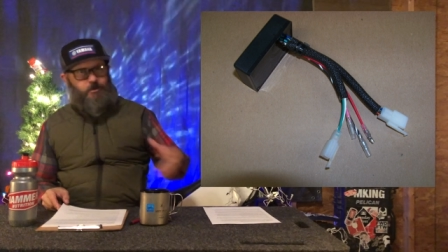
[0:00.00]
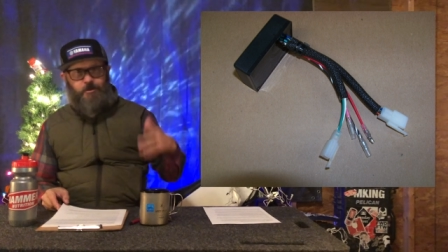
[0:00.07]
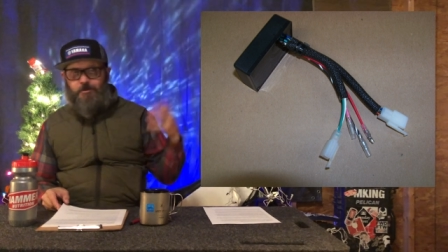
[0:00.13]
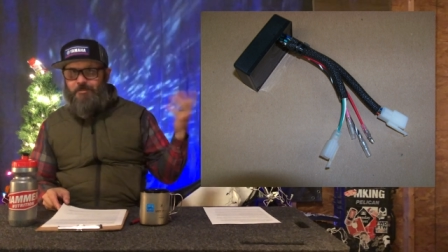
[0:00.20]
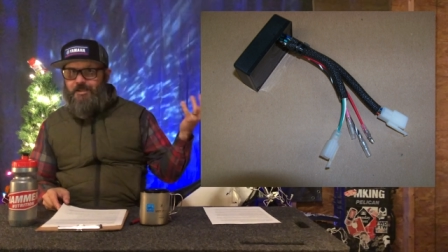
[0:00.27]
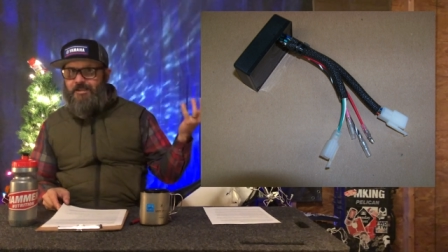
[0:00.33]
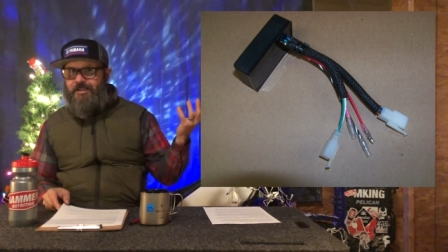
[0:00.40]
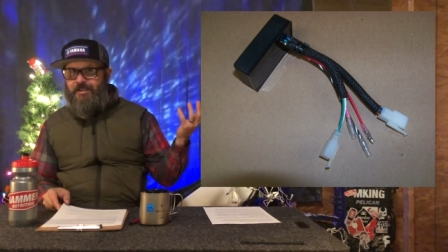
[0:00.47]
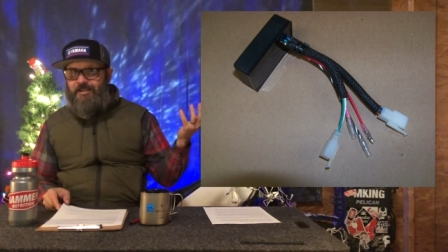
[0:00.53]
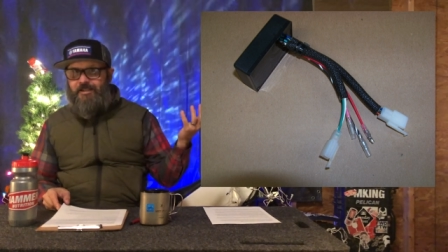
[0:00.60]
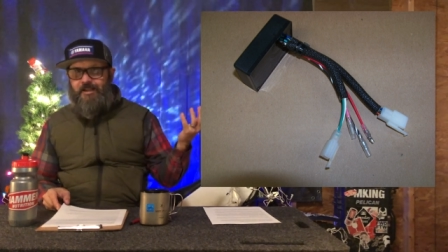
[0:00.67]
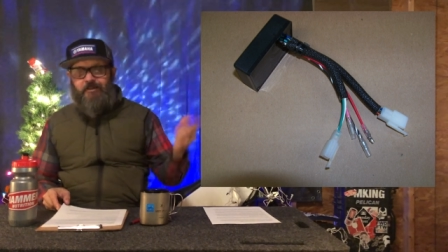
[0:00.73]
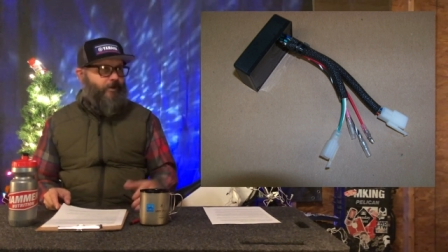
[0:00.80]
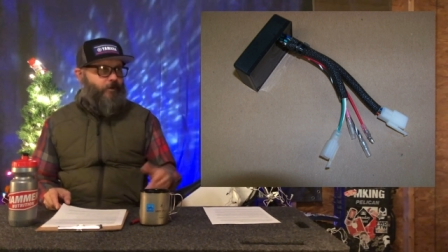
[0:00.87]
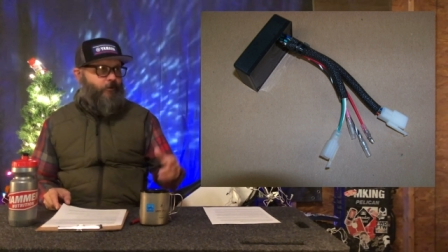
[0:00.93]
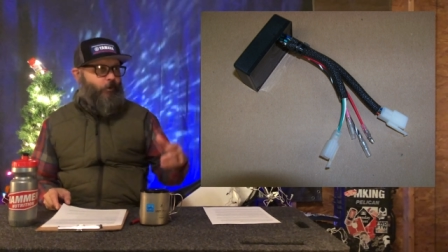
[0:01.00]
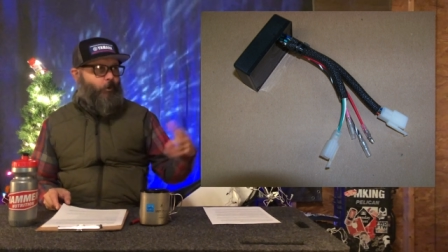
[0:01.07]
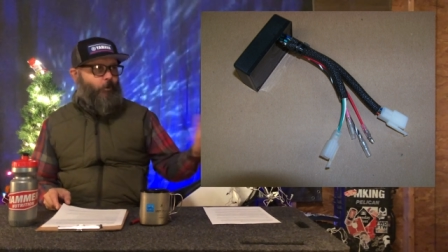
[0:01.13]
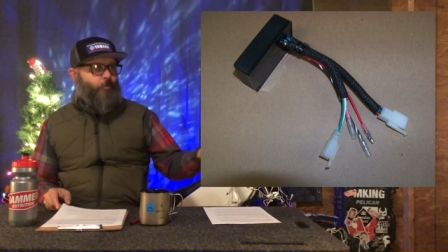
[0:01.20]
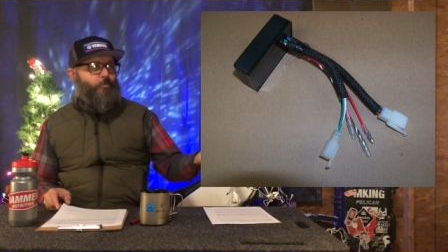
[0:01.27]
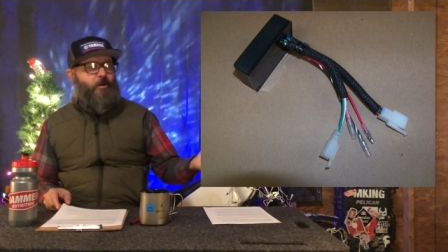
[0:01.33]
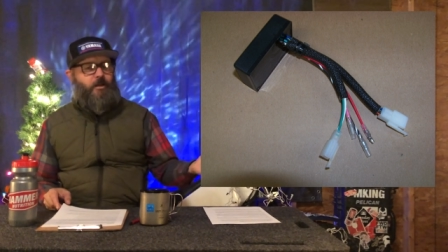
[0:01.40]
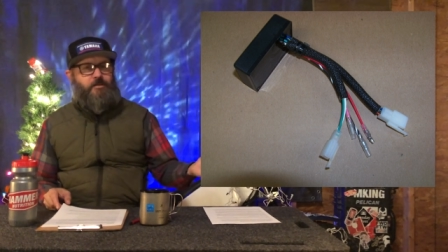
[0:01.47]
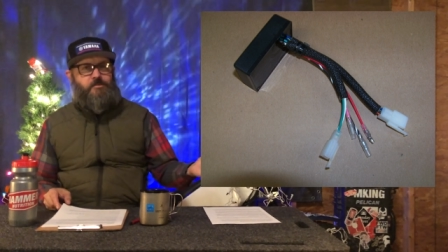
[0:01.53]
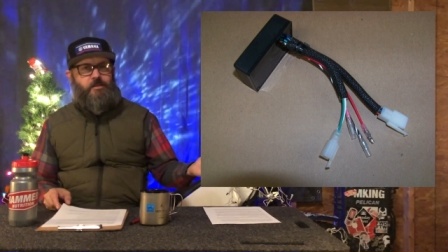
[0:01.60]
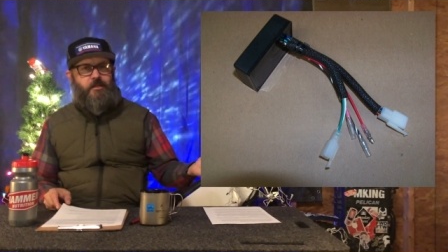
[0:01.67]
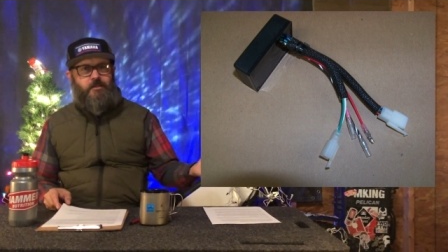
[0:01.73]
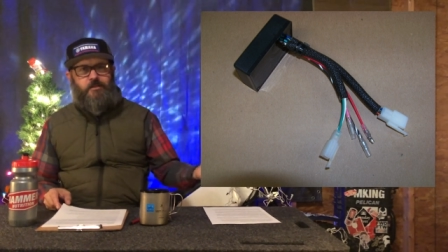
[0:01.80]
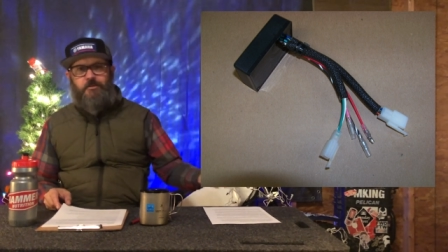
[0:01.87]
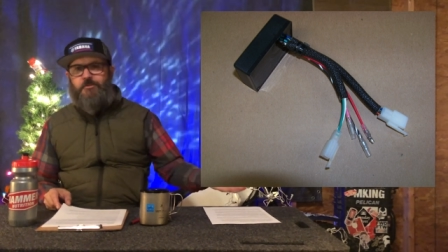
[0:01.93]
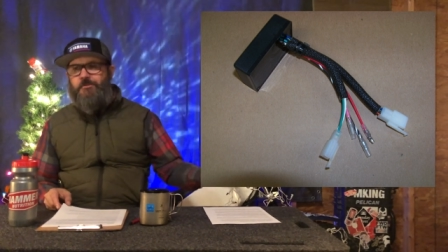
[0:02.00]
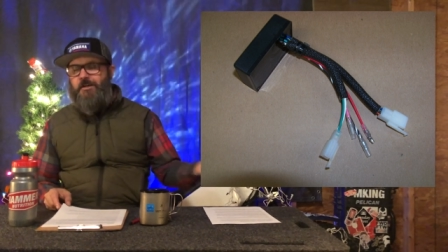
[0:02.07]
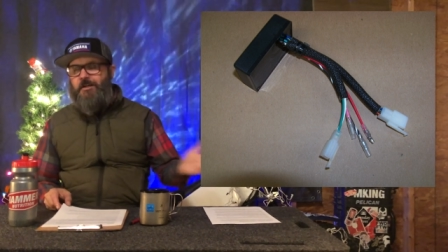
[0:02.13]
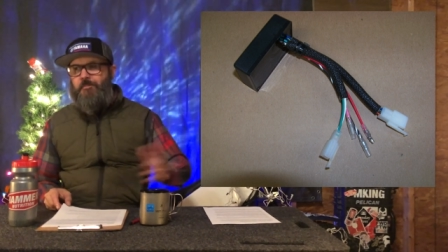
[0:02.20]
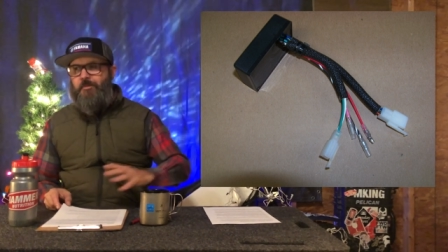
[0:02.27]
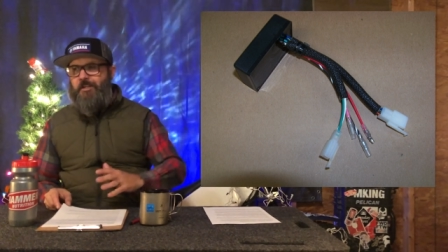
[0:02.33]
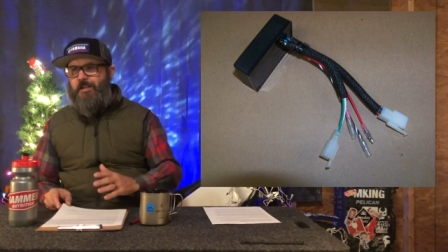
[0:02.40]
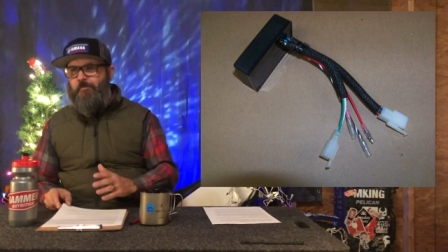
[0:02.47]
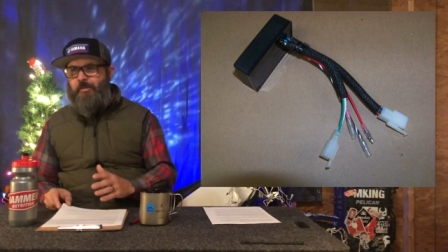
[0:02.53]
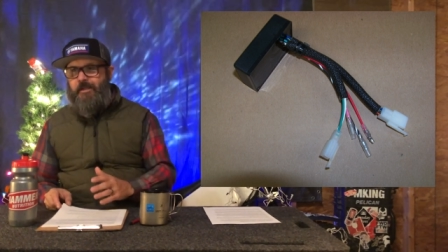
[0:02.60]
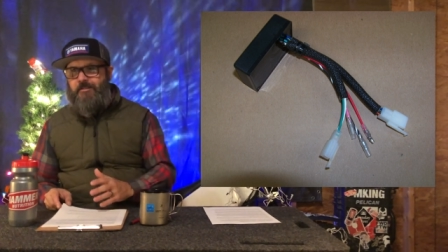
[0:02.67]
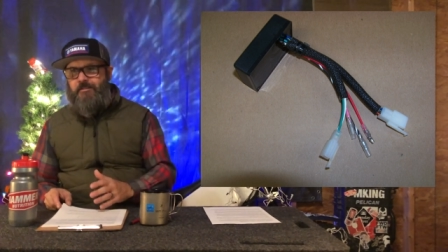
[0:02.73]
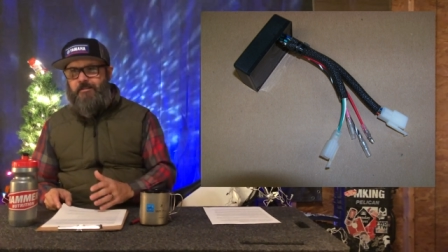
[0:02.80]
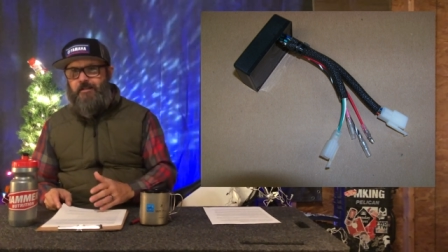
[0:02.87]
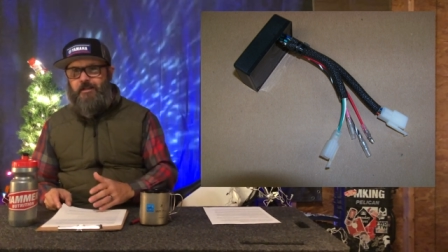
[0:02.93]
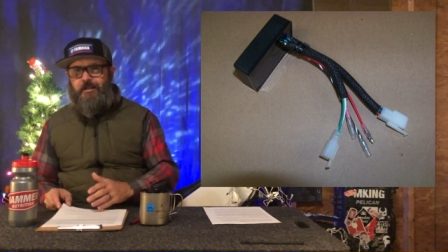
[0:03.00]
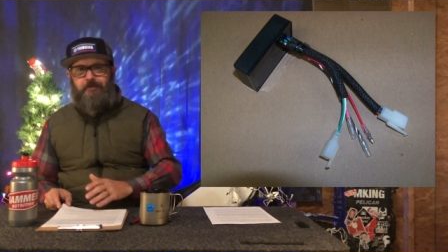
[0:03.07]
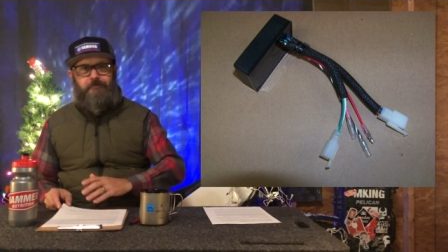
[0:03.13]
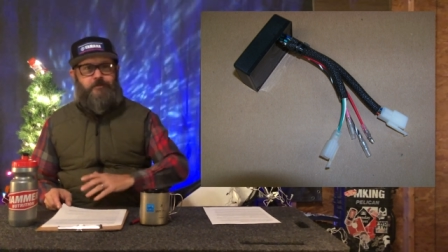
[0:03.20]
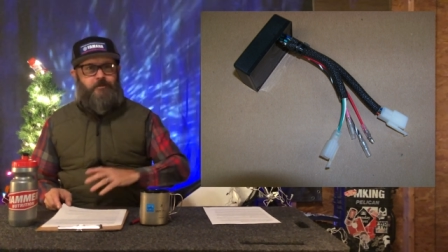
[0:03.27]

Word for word: You may have an old project and you're trying to bring it back to life.